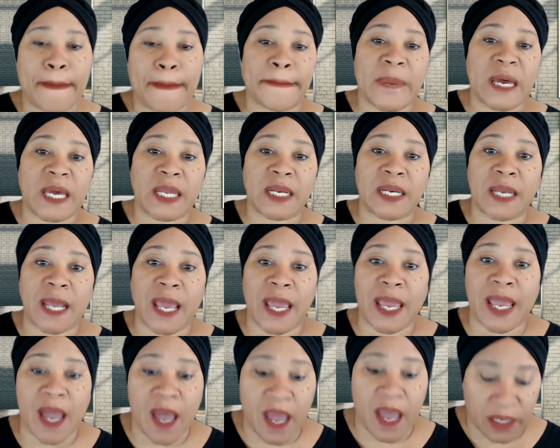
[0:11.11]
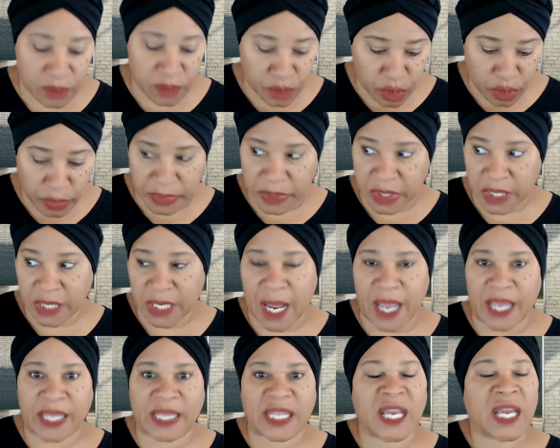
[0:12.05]
Monday, October the
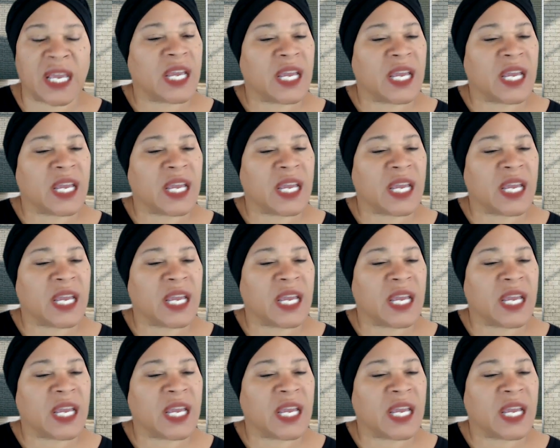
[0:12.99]
9th.